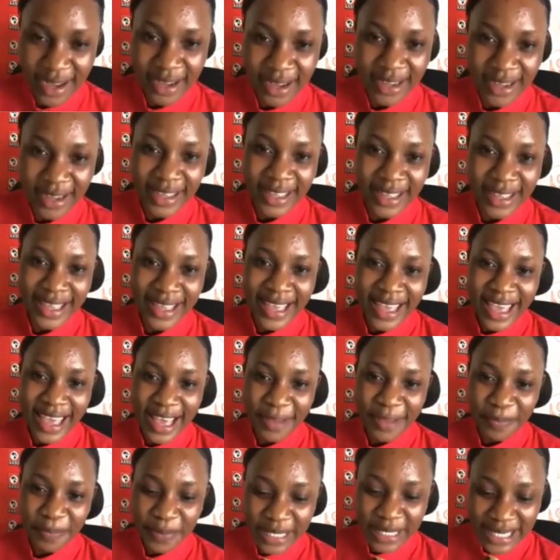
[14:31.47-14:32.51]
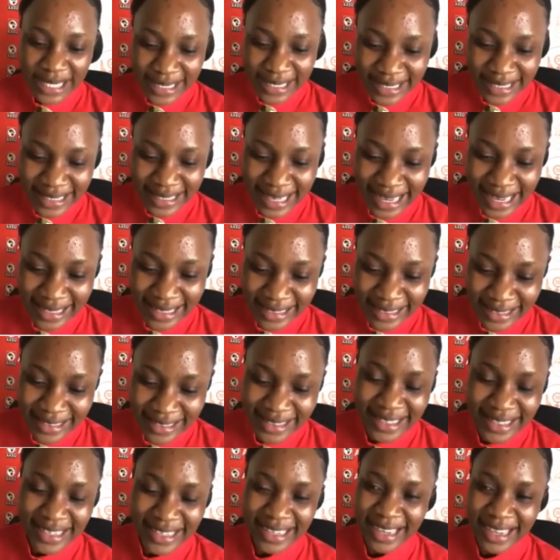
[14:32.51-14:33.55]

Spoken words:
a pleasant